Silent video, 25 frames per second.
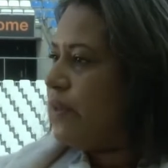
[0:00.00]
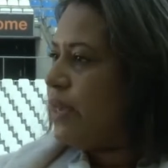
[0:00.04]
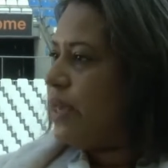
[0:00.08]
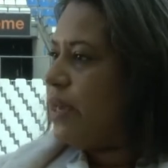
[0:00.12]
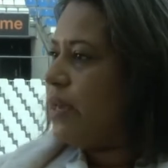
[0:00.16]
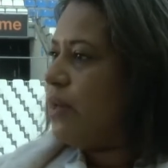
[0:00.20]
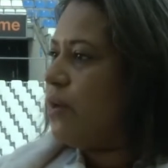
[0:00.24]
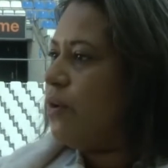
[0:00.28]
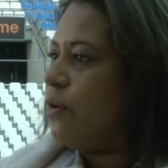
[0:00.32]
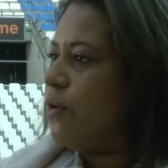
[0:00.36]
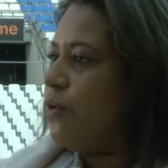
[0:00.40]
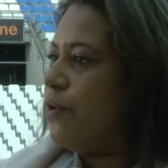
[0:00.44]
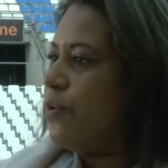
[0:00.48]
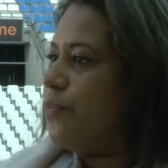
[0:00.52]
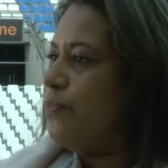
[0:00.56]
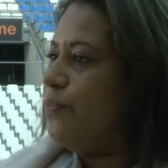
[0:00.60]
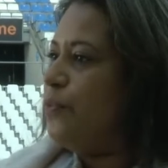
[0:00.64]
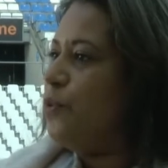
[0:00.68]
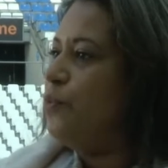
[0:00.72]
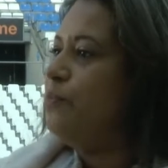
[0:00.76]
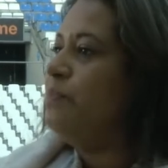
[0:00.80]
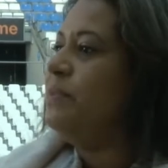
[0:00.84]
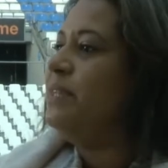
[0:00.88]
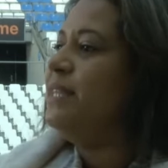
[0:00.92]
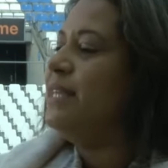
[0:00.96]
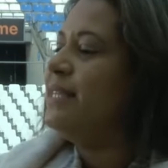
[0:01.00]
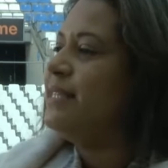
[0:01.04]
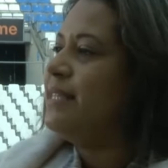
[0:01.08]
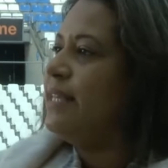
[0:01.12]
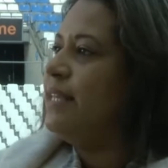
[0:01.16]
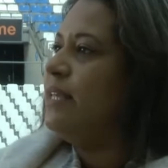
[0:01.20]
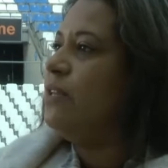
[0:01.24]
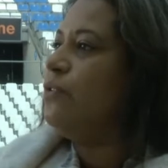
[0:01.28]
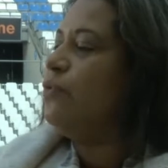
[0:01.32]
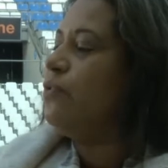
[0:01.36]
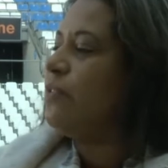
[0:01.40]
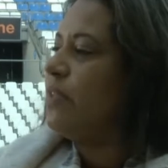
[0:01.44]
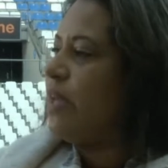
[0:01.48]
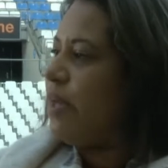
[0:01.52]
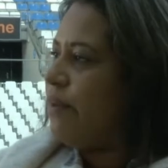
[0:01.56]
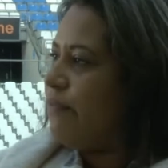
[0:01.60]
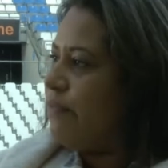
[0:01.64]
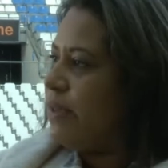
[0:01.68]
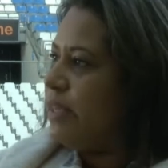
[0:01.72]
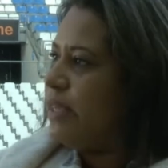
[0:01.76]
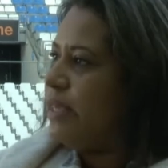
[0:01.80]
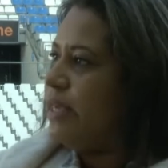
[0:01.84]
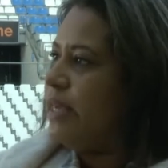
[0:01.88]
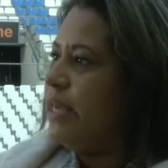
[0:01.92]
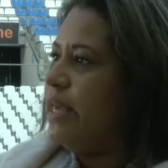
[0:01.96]
all of the work that we've been doing over the
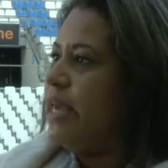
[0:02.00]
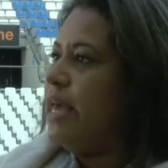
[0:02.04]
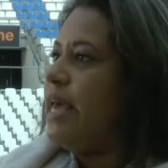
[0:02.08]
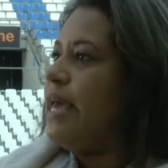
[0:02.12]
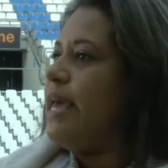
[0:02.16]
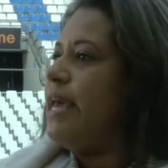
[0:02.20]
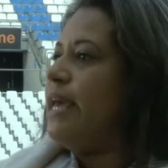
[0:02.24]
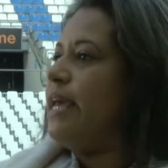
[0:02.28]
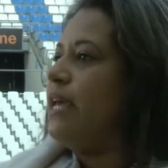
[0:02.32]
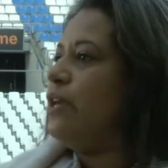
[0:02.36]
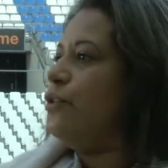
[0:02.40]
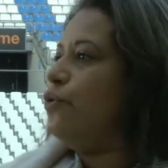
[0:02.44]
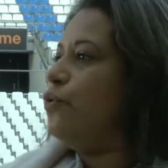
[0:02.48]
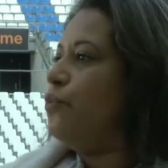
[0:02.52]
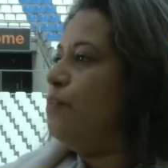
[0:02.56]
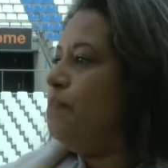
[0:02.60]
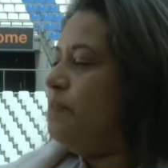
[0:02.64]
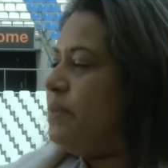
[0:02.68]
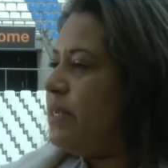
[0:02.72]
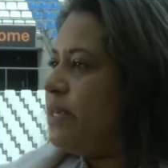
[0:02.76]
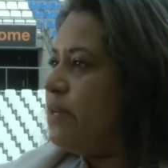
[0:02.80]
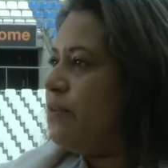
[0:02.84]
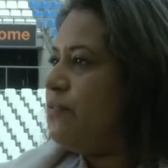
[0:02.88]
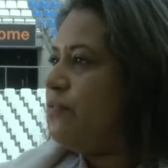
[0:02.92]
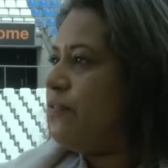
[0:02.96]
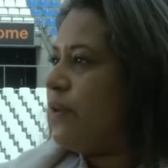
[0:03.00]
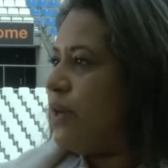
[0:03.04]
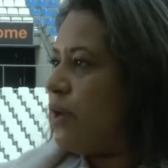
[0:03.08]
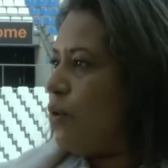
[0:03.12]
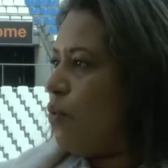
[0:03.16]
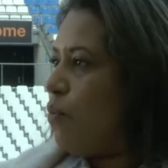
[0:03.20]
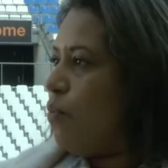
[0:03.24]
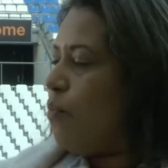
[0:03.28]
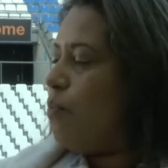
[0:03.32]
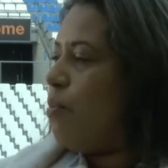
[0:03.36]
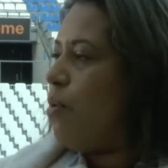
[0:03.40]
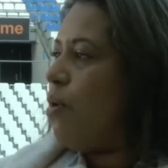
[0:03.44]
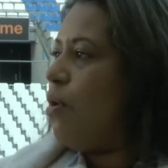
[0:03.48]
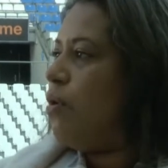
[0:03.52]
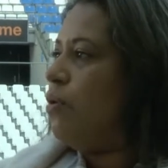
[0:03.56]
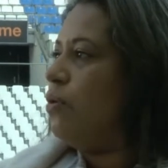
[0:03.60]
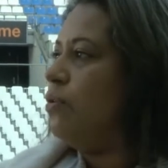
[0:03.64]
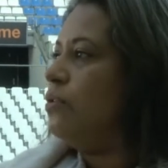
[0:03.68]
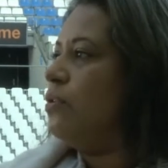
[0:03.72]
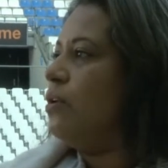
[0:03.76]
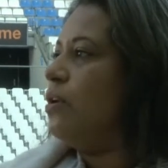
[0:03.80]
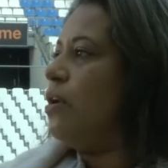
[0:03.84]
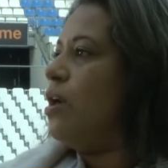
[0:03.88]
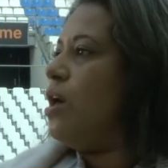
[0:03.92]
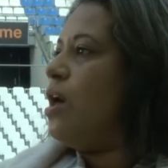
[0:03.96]
last two years has all been
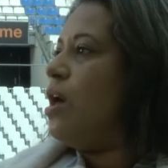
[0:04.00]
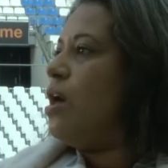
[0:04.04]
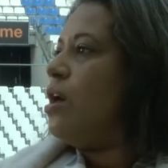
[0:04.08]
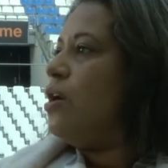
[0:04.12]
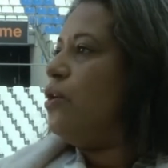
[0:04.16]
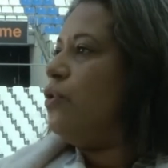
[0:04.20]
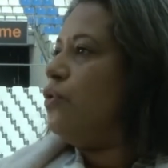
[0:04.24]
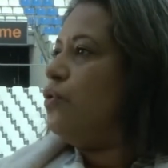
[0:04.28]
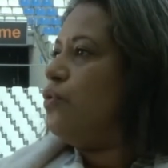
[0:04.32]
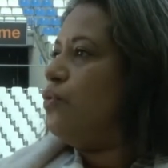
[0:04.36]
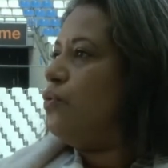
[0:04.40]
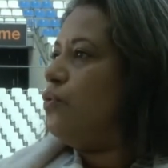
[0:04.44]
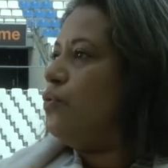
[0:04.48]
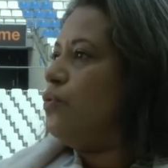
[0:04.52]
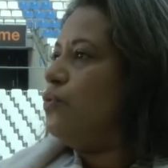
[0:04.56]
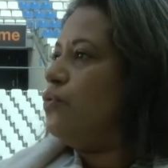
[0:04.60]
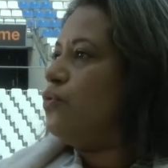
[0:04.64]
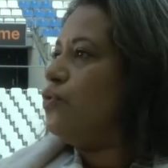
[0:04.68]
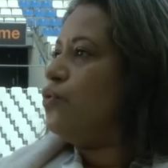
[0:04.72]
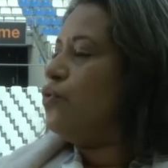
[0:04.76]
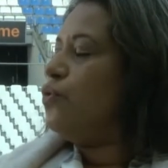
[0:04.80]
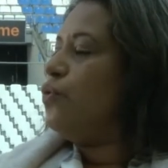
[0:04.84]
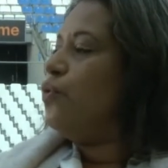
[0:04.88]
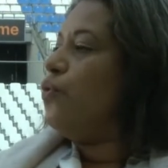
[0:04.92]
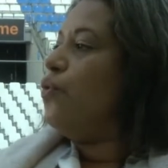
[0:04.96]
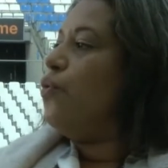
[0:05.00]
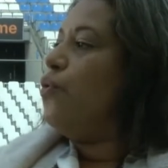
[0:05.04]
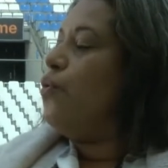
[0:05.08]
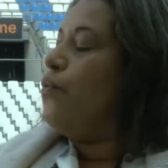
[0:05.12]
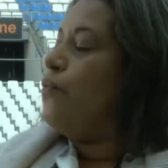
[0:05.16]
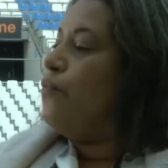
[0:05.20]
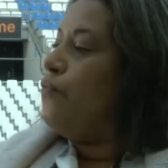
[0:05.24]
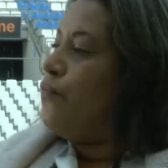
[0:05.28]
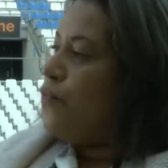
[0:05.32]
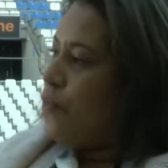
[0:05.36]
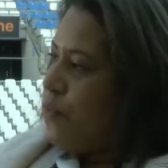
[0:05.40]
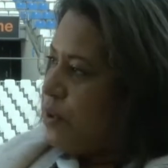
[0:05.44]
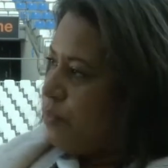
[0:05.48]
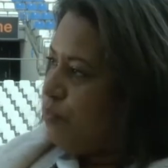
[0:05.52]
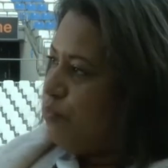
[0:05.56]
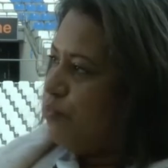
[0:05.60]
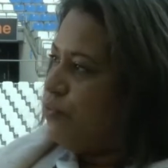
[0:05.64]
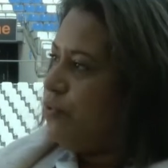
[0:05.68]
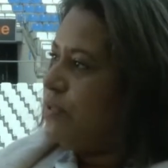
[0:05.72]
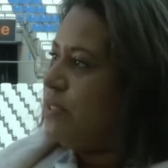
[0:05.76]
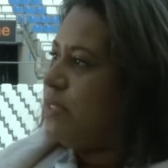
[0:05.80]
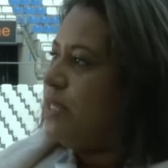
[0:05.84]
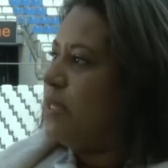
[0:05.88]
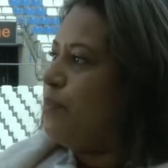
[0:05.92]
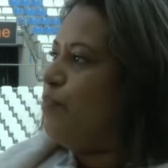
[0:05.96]
about
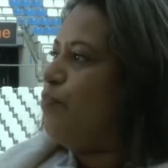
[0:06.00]
awareness